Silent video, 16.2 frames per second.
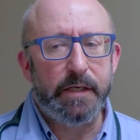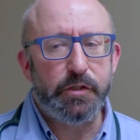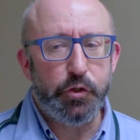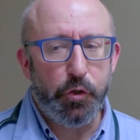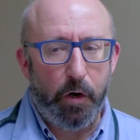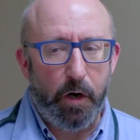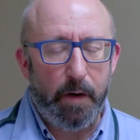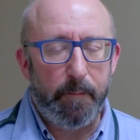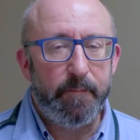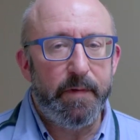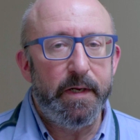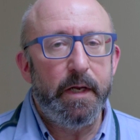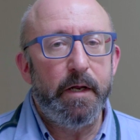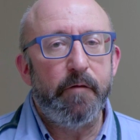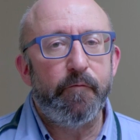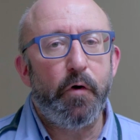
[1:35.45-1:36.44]
term
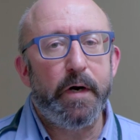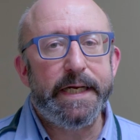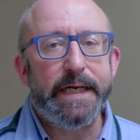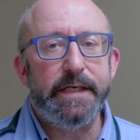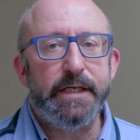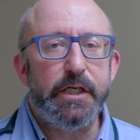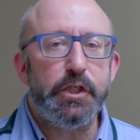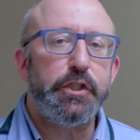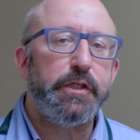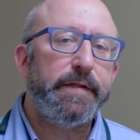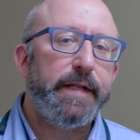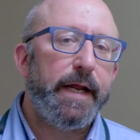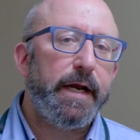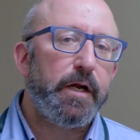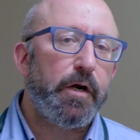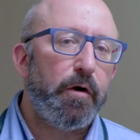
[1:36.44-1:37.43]
for a condition
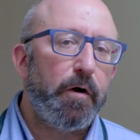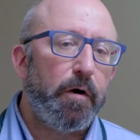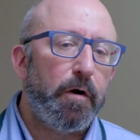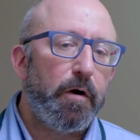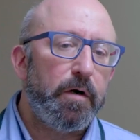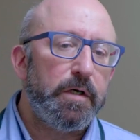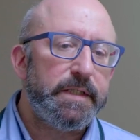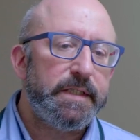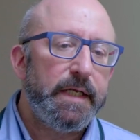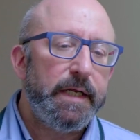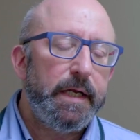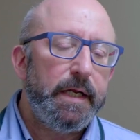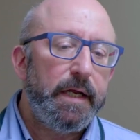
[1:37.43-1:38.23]
that occurs